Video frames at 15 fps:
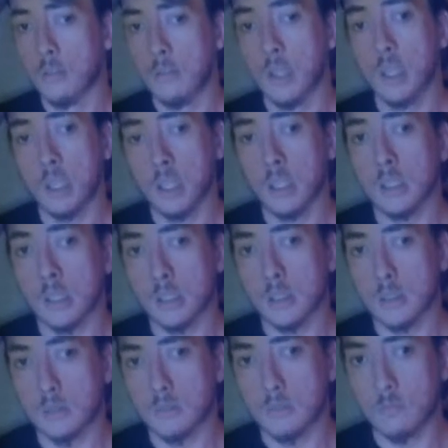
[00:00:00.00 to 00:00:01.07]
fit
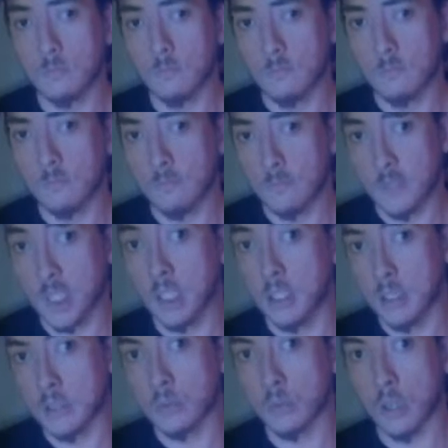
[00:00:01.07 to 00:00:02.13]
his
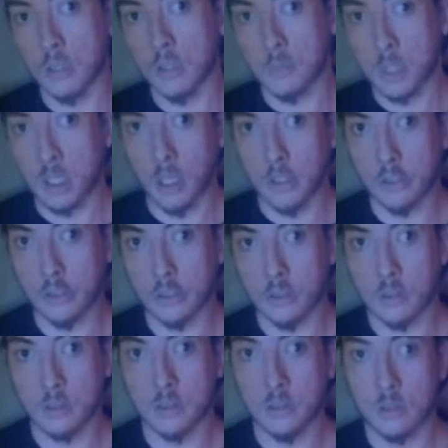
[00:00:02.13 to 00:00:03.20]
recommendation.
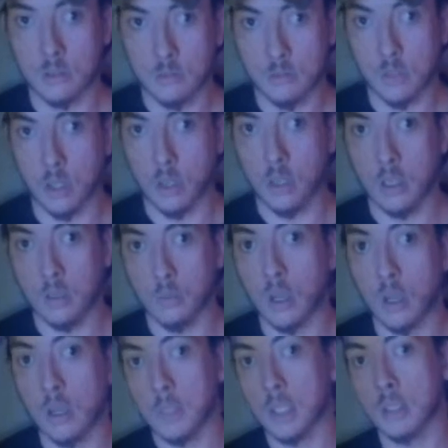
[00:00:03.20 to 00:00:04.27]
He can
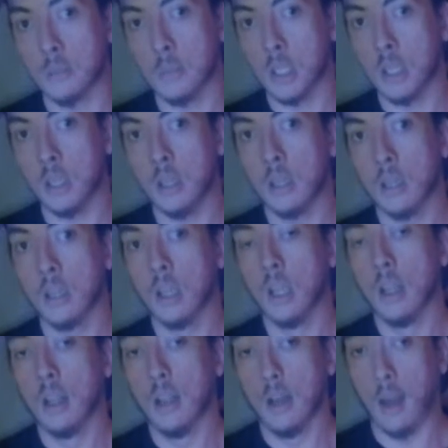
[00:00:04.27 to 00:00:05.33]
recommend to me,
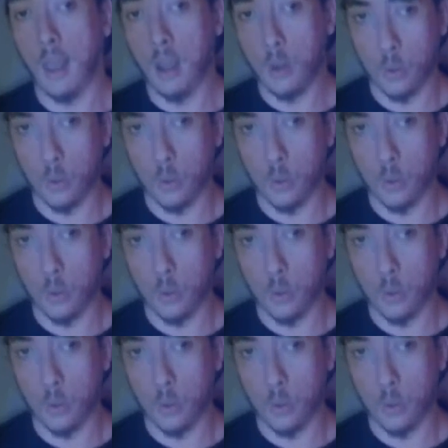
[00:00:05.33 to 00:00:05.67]
and I